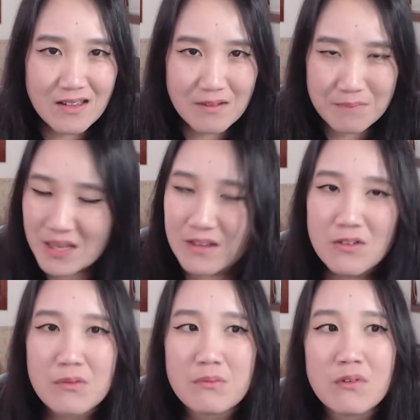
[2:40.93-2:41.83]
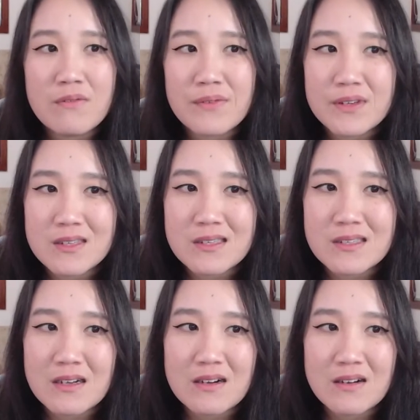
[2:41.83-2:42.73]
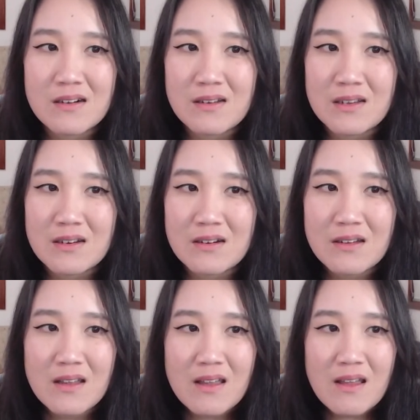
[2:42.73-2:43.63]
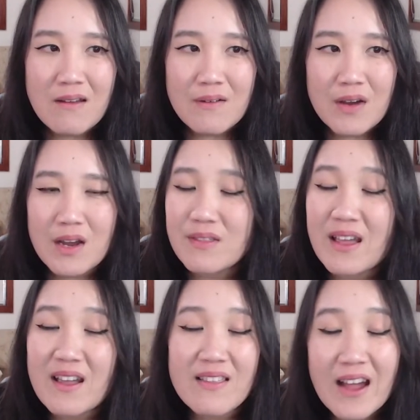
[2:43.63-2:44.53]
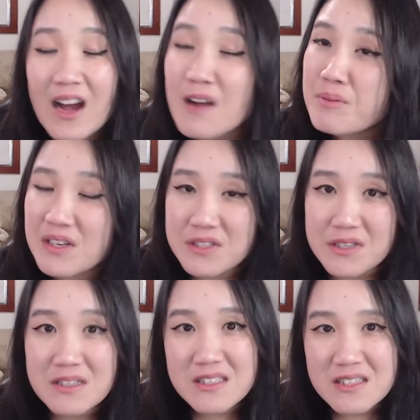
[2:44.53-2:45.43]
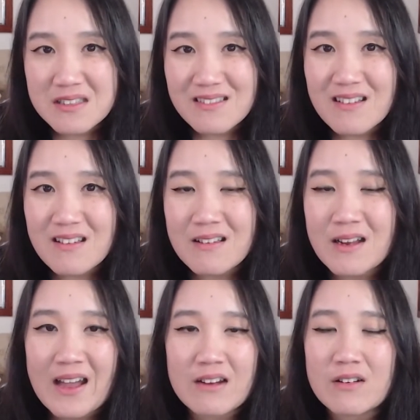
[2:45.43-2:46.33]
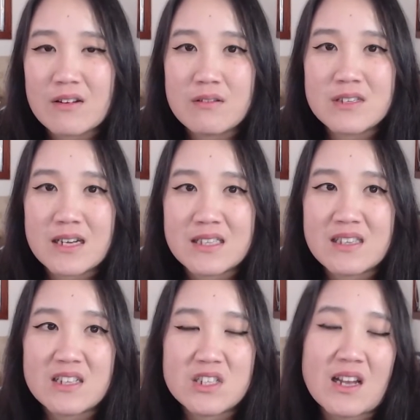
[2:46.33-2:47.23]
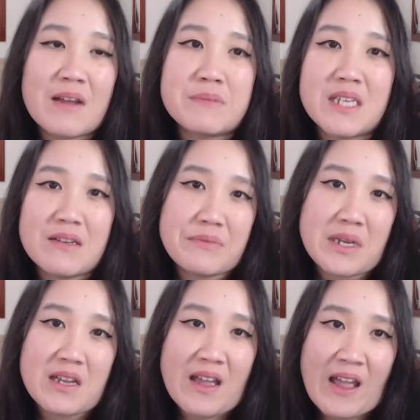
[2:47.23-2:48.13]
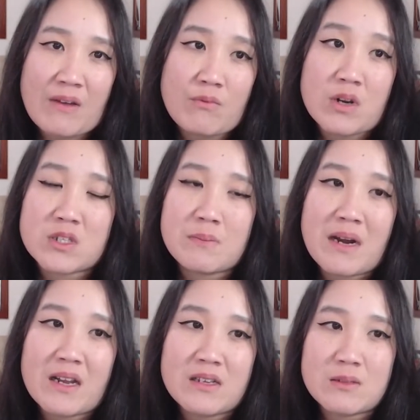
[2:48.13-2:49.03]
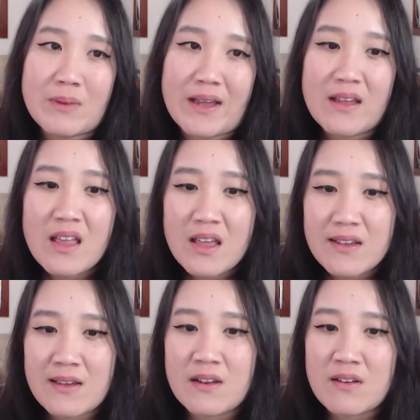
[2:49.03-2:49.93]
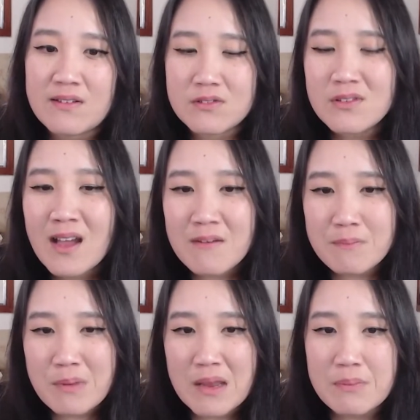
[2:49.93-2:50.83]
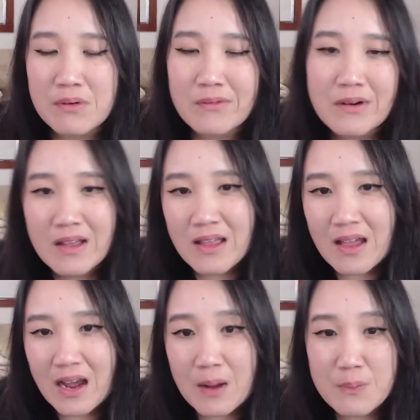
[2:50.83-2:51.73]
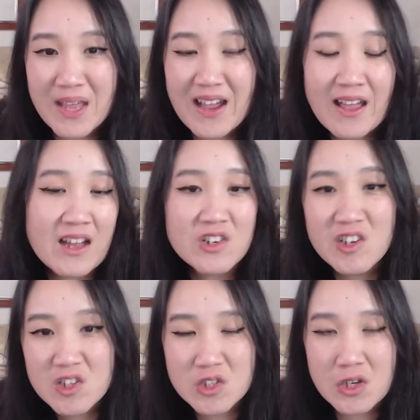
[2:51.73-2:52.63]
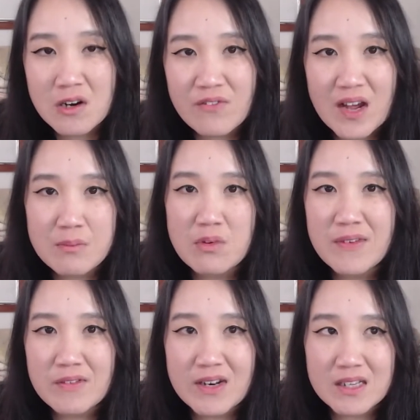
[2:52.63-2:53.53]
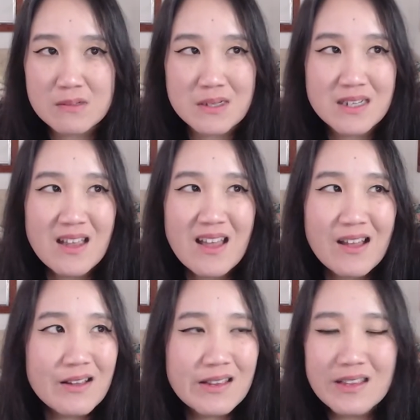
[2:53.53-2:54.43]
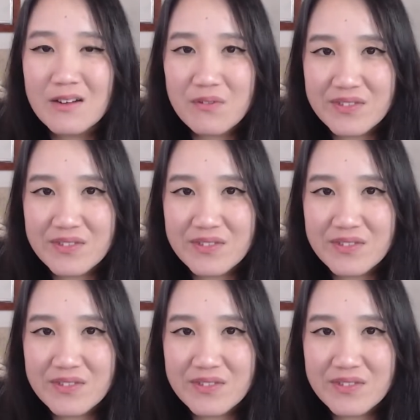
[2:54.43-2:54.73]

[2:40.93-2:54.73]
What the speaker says: let alone movies. So, you know, there are places, you know, aggregate sites such as IMDb and Rotten Tomatoes, where, you know, you do have people that are actually certified movie critics, which, you know,